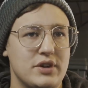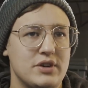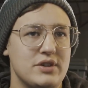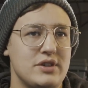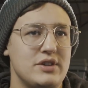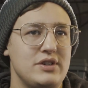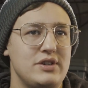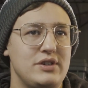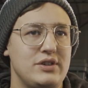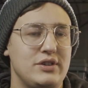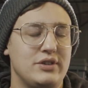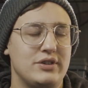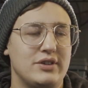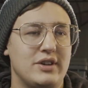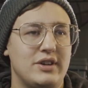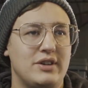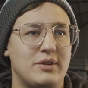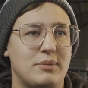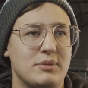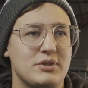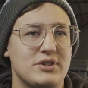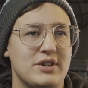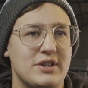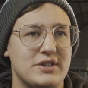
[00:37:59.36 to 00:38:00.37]

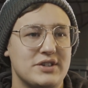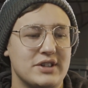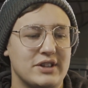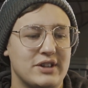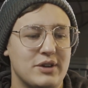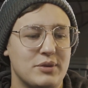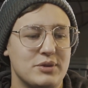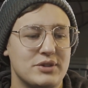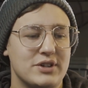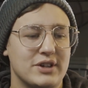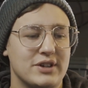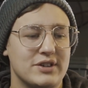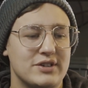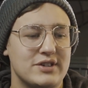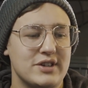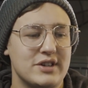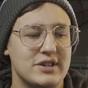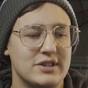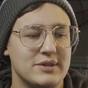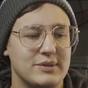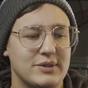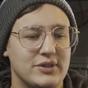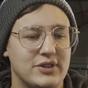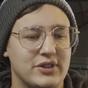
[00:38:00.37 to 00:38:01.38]
it almost sounds like there was like a
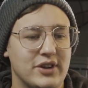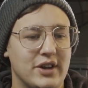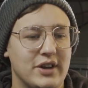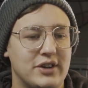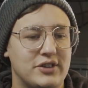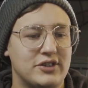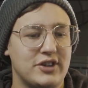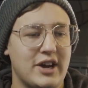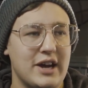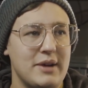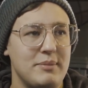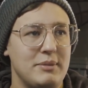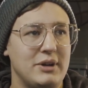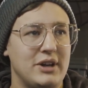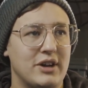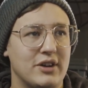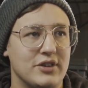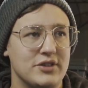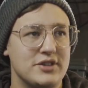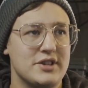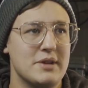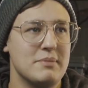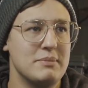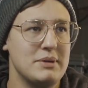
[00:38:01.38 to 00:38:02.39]
sense of excitement
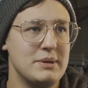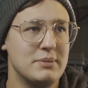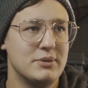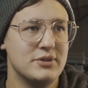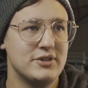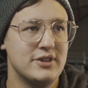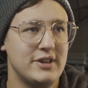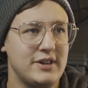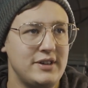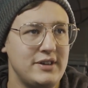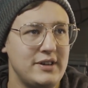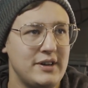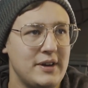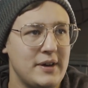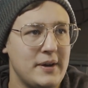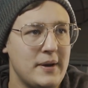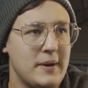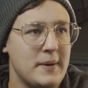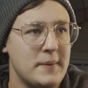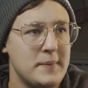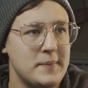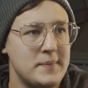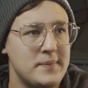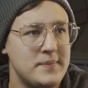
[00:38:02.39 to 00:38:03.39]
on some people's end,
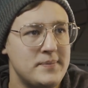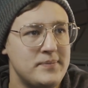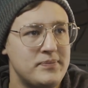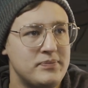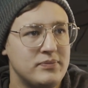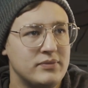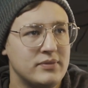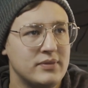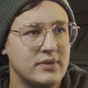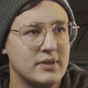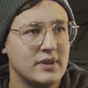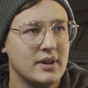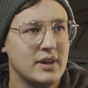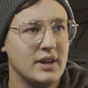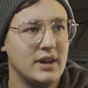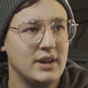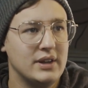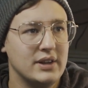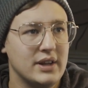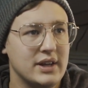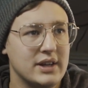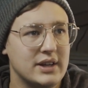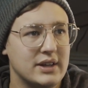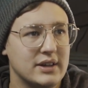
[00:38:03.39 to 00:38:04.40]

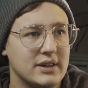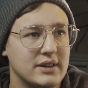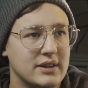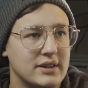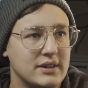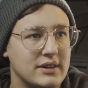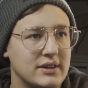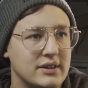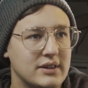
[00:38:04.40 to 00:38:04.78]
and like,